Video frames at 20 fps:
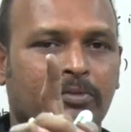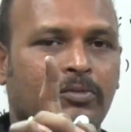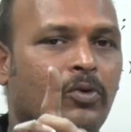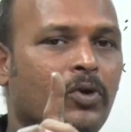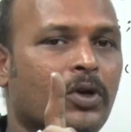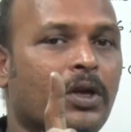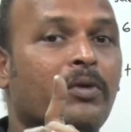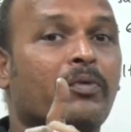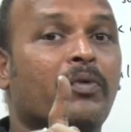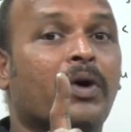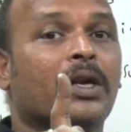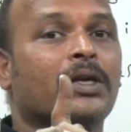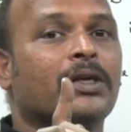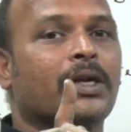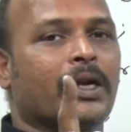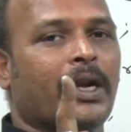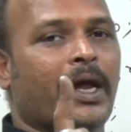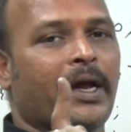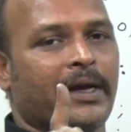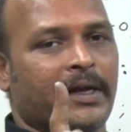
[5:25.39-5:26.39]
Only one
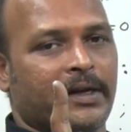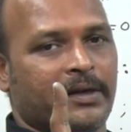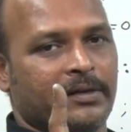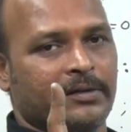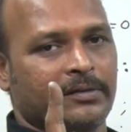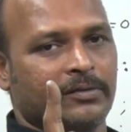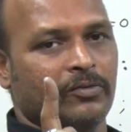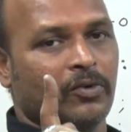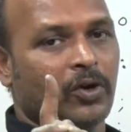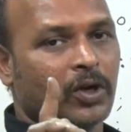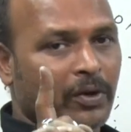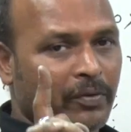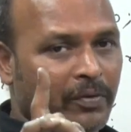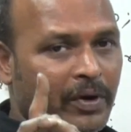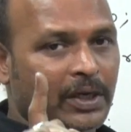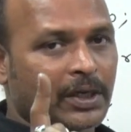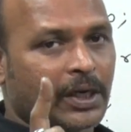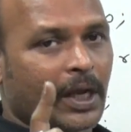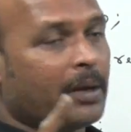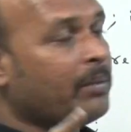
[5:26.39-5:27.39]
line, only
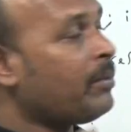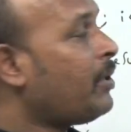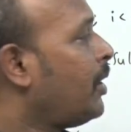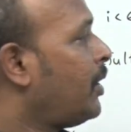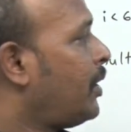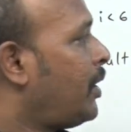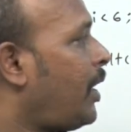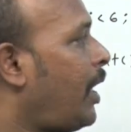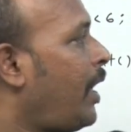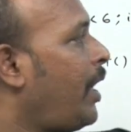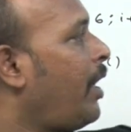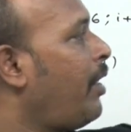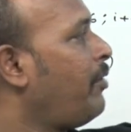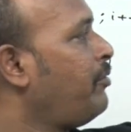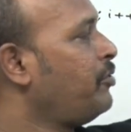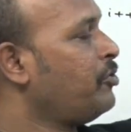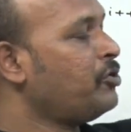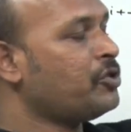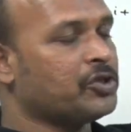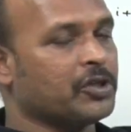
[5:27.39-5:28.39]
one time I
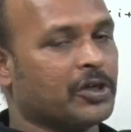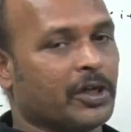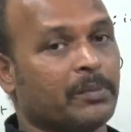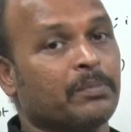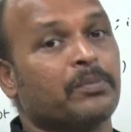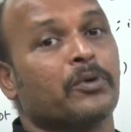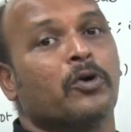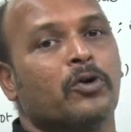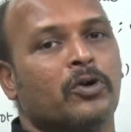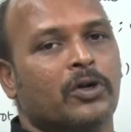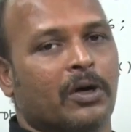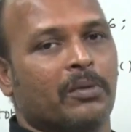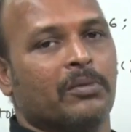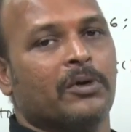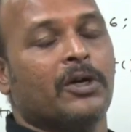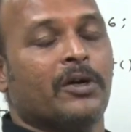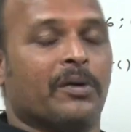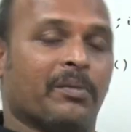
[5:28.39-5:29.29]
have used in program.